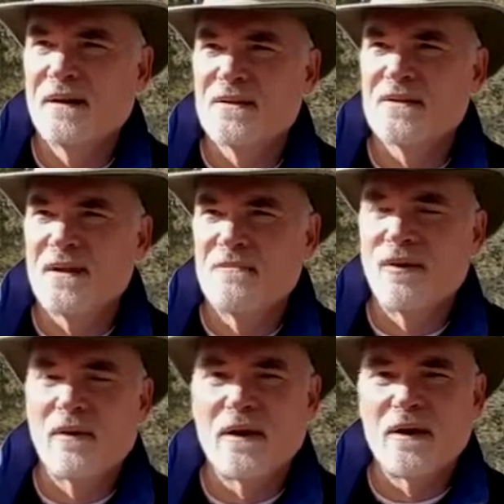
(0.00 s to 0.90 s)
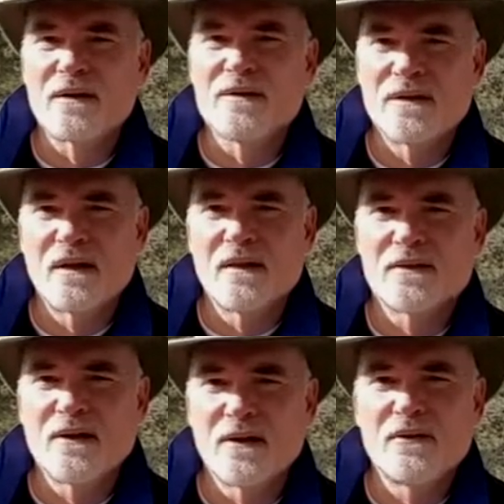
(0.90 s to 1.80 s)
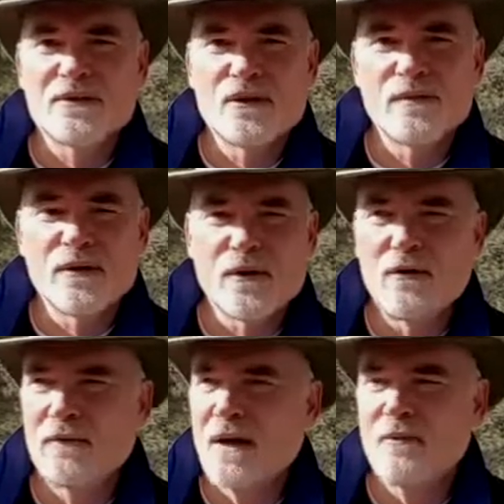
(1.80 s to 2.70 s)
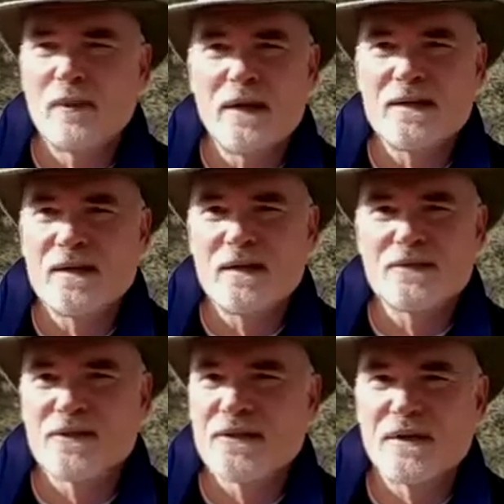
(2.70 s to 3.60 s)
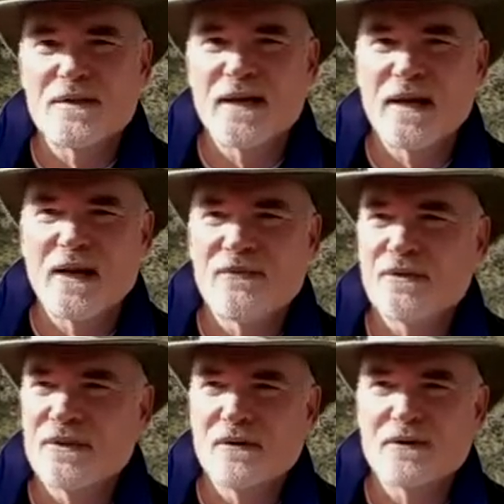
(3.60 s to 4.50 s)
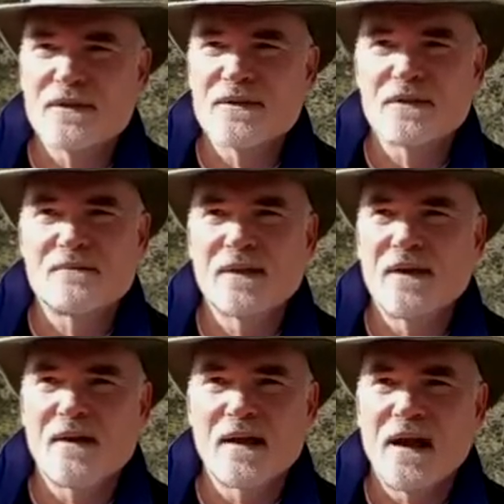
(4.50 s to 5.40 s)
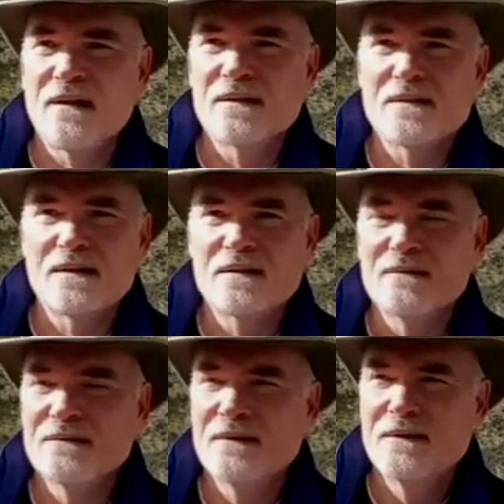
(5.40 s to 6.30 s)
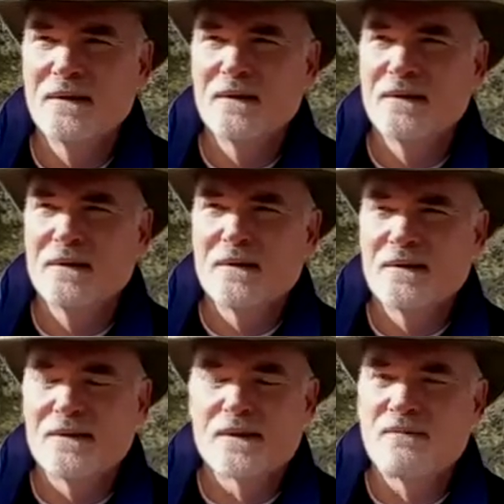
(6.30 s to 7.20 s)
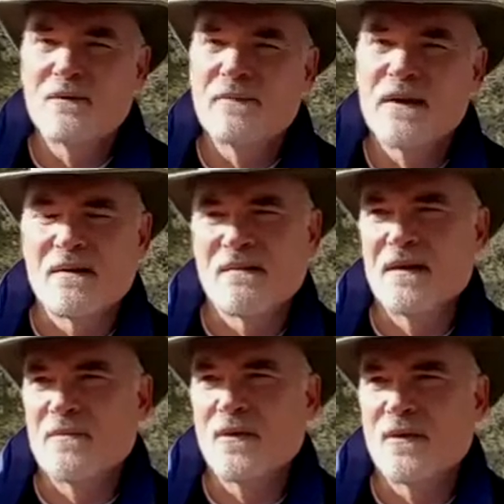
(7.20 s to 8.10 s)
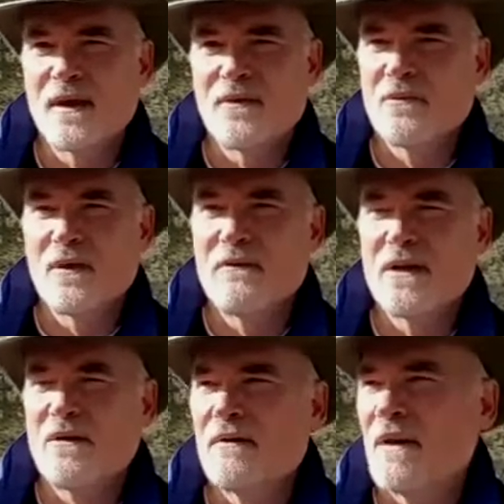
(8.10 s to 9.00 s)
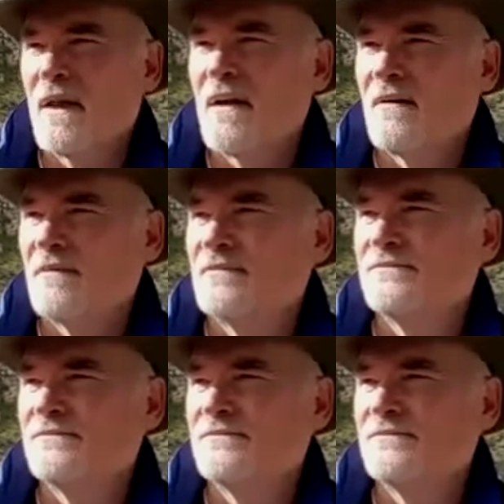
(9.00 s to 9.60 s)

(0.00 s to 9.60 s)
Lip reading: at some point our sun is going to go supernova, and when it does, it's going to take out the solar system and our galaxy, and it just won't be here anymore, not the way we know it now."